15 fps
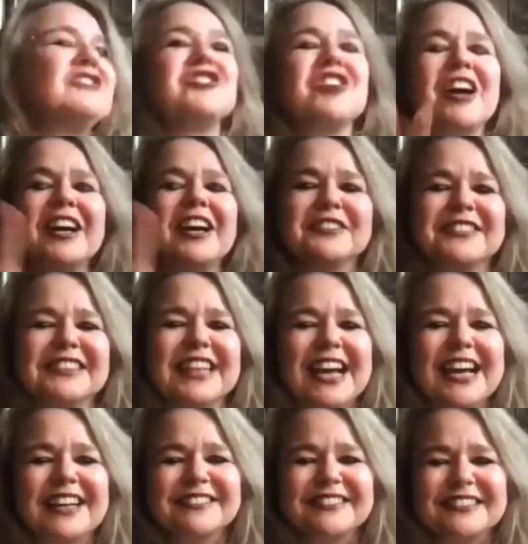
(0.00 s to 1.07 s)
child in a
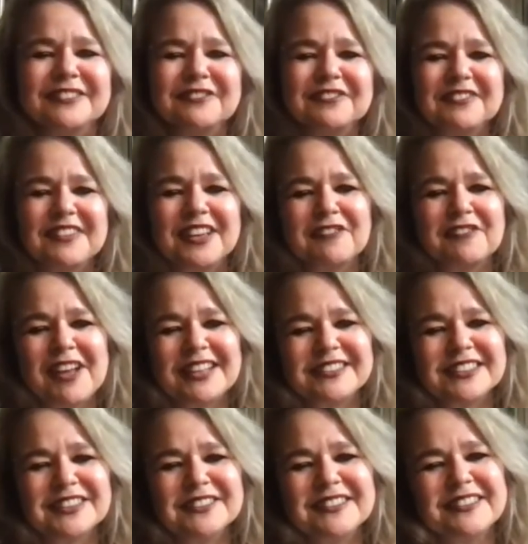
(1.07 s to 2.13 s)
house of,
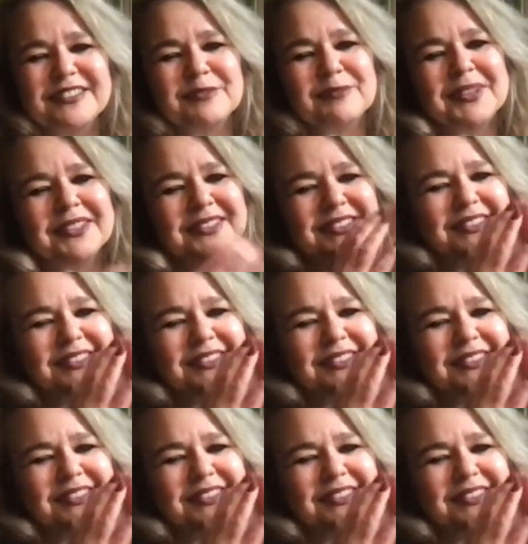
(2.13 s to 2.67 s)
yes. of but